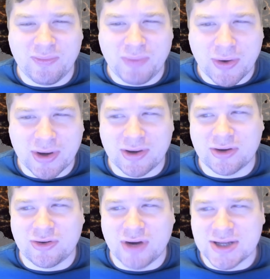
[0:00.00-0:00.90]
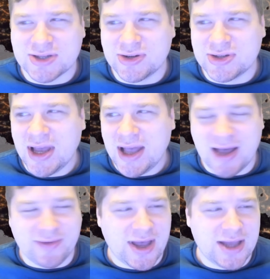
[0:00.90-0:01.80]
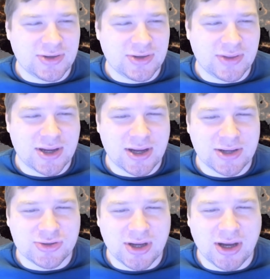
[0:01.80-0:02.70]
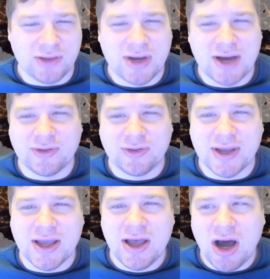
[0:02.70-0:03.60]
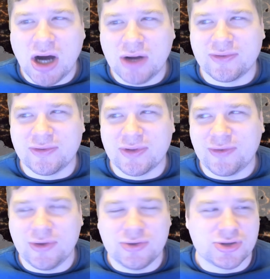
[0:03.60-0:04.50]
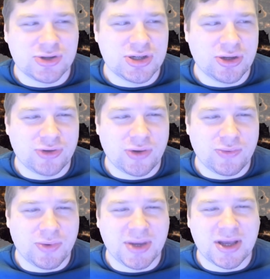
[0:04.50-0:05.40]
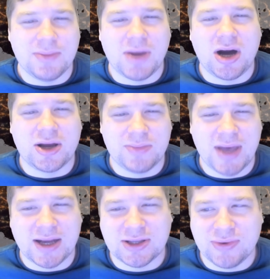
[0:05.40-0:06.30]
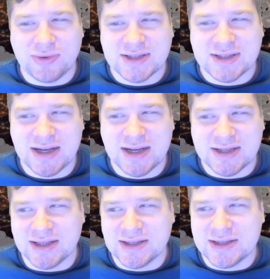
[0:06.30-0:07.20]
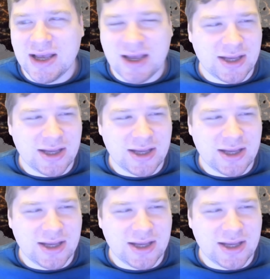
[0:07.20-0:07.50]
border crossers have entered the country unlawfully, all of their future children will become automatic U.S. citizens.